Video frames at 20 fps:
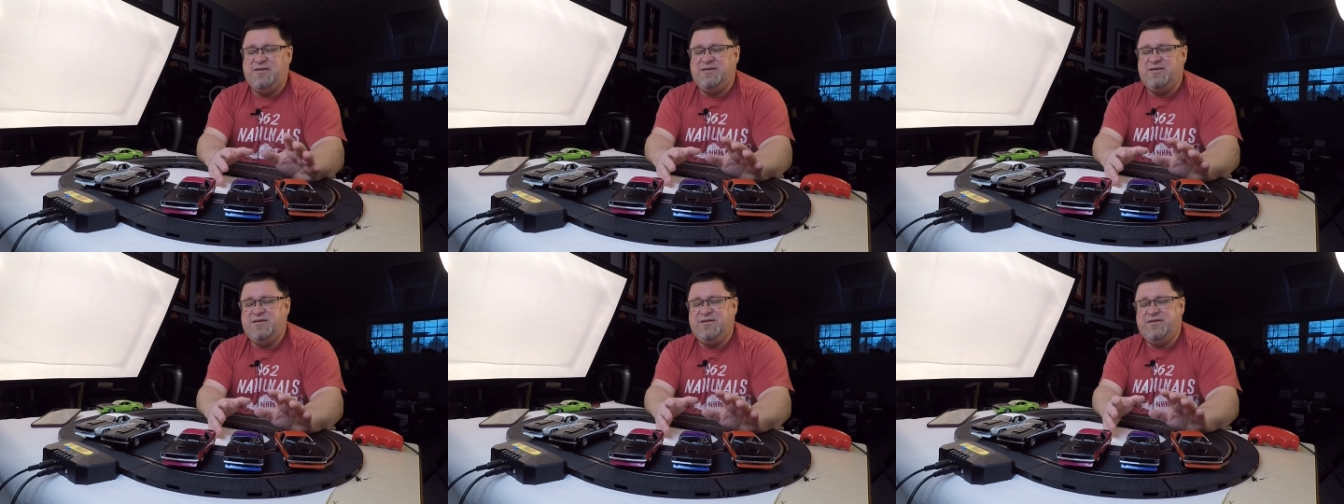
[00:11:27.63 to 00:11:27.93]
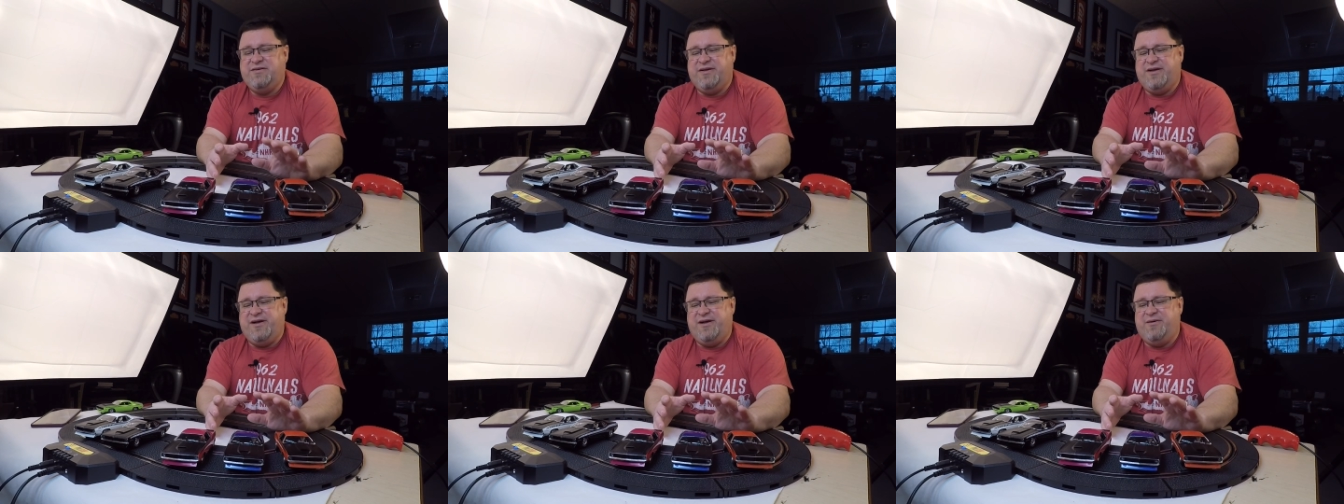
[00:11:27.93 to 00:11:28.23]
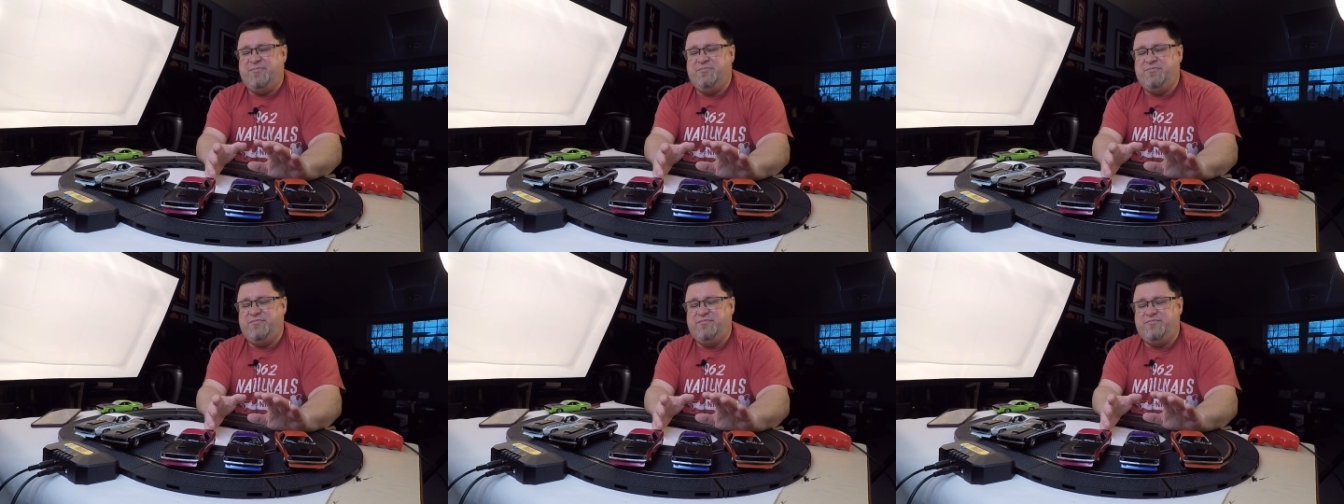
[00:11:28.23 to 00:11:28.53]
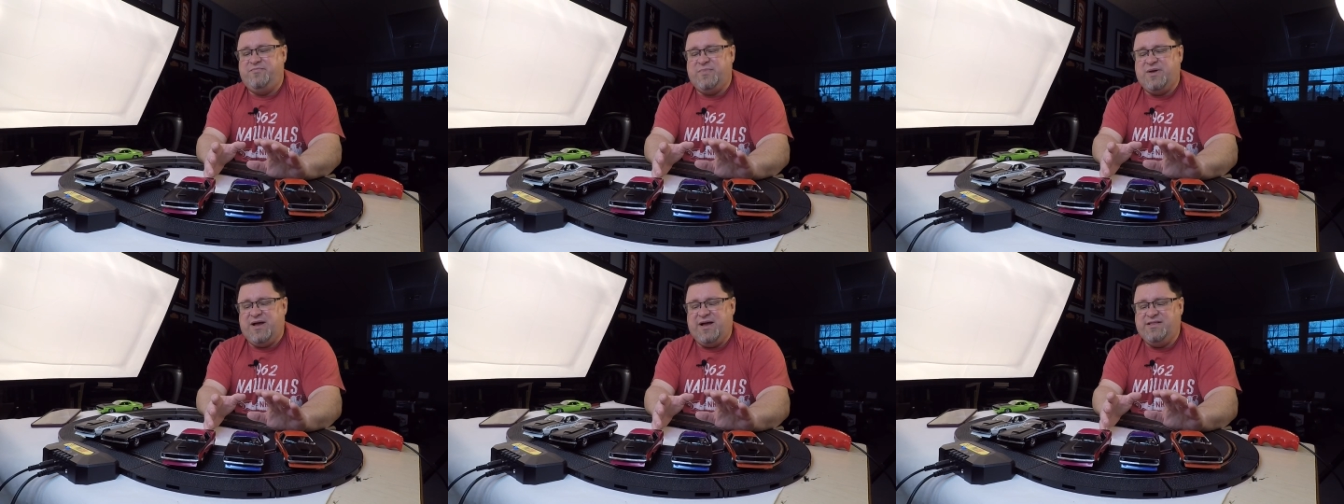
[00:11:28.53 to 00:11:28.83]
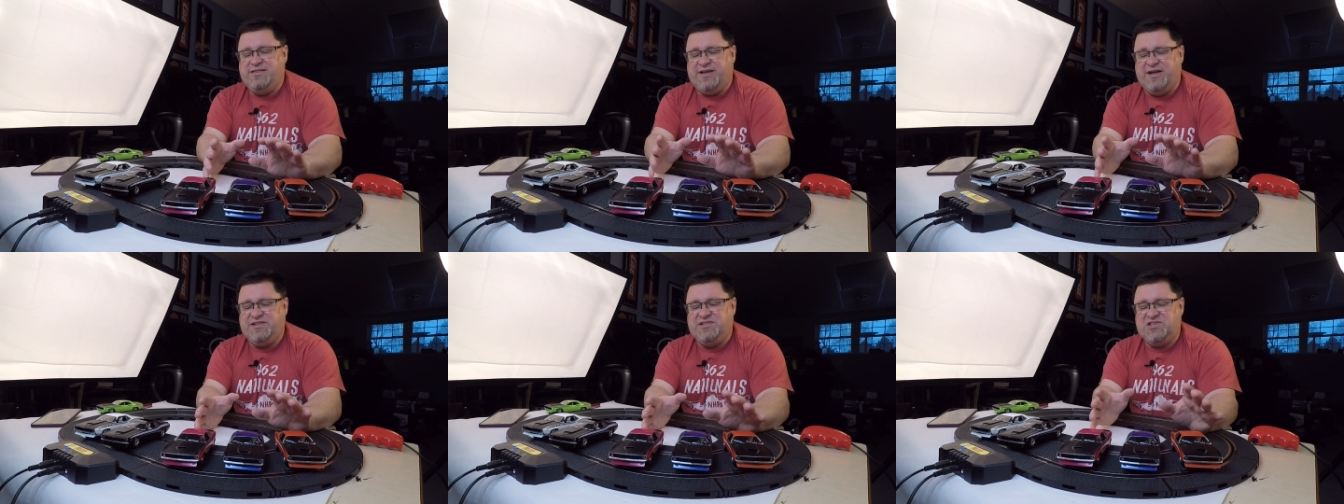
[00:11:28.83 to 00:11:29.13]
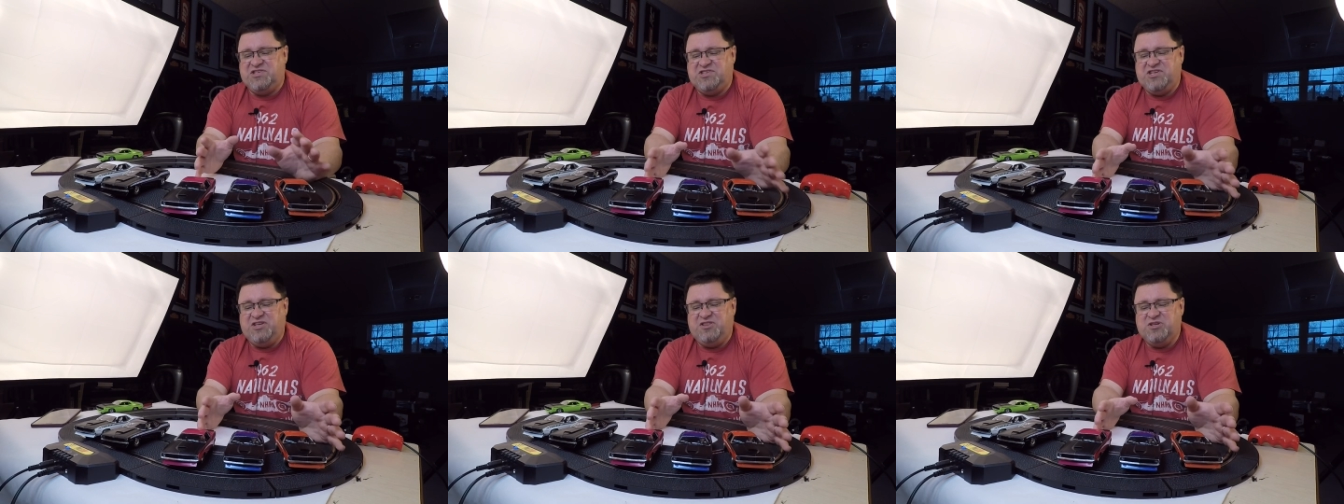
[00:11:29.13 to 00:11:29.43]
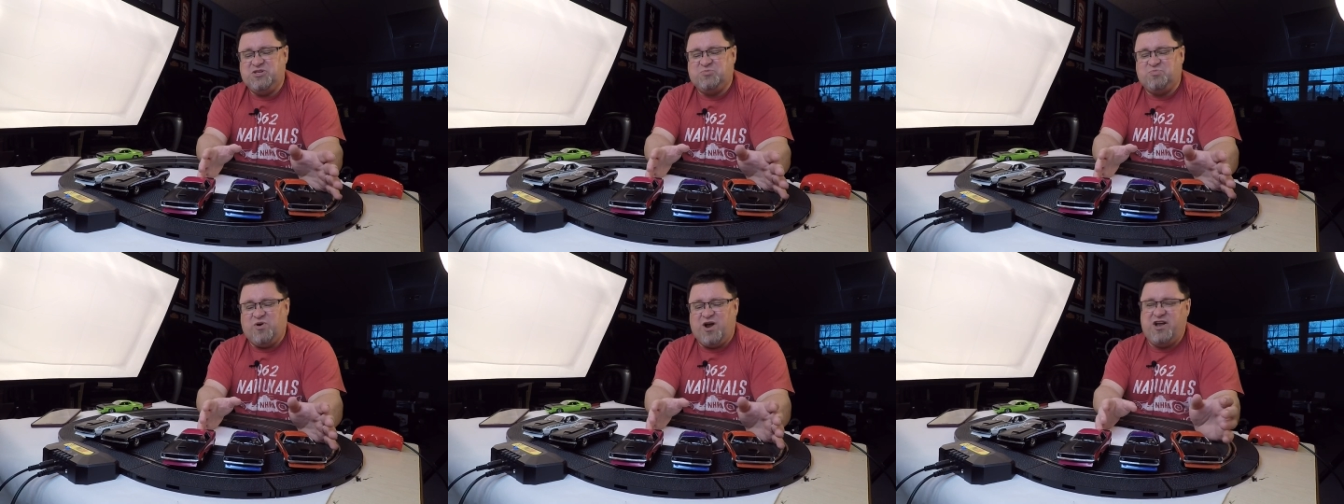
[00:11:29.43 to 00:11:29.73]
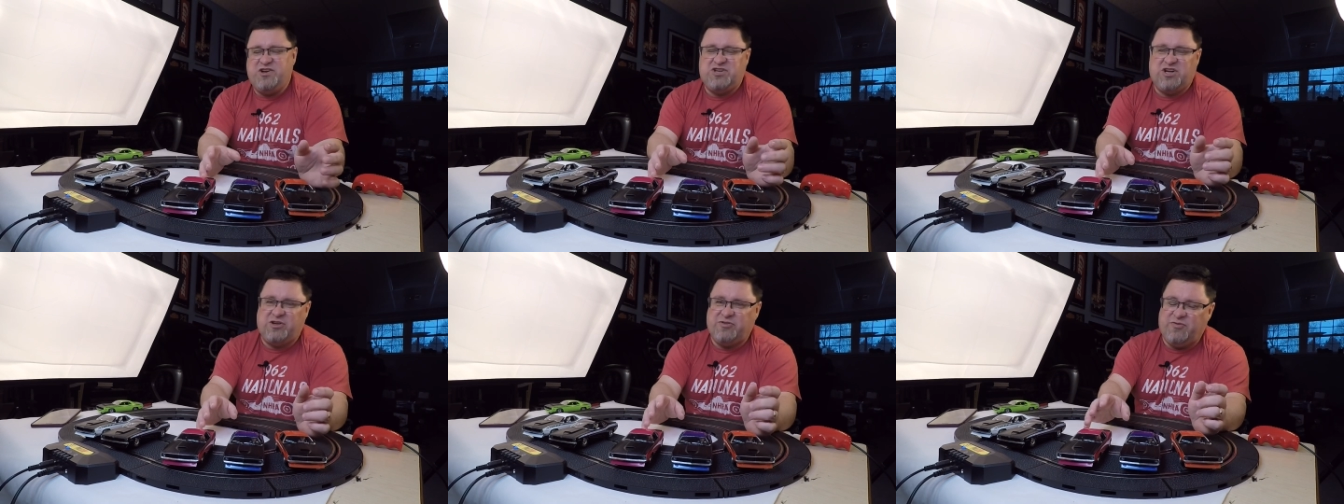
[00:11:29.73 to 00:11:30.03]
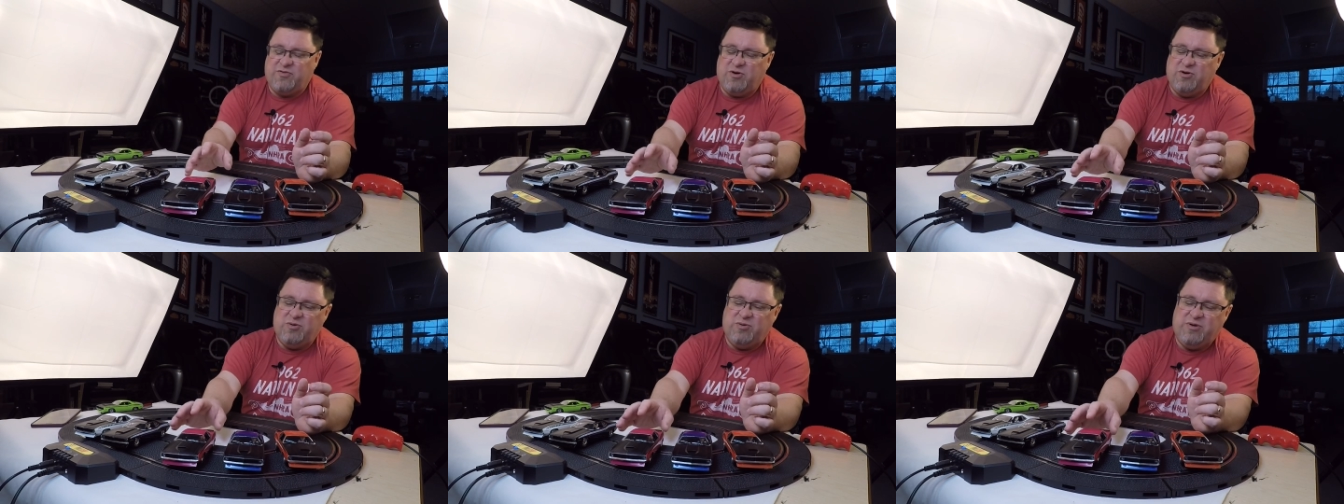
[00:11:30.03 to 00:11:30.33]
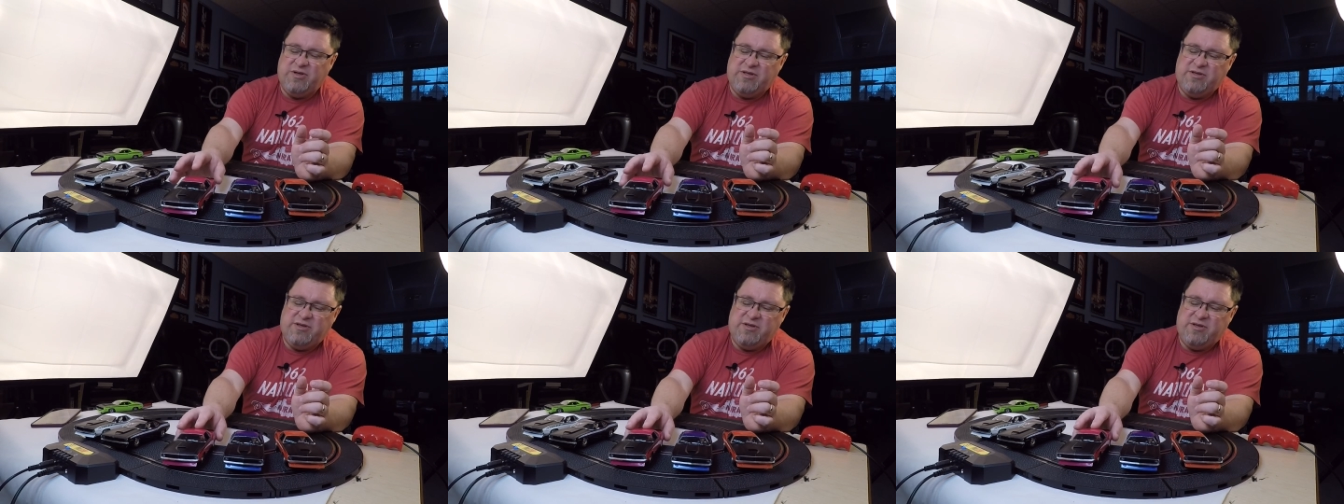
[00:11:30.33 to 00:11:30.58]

I'd like to see this project through,